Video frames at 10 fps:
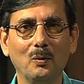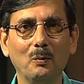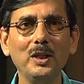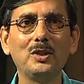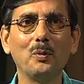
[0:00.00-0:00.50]

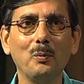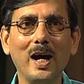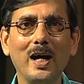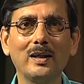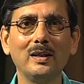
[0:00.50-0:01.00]
which
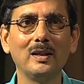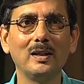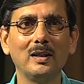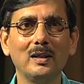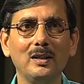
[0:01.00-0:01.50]
were
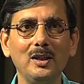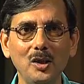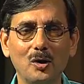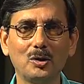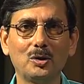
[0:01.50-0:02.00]

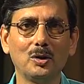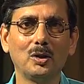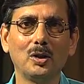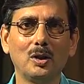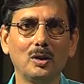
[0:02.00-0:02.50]
yoked
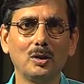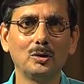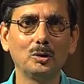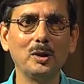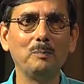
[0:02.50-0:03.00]

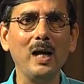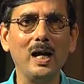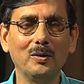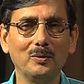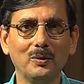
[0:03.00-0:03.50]
to the
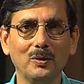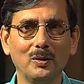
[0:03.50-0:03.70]
plough.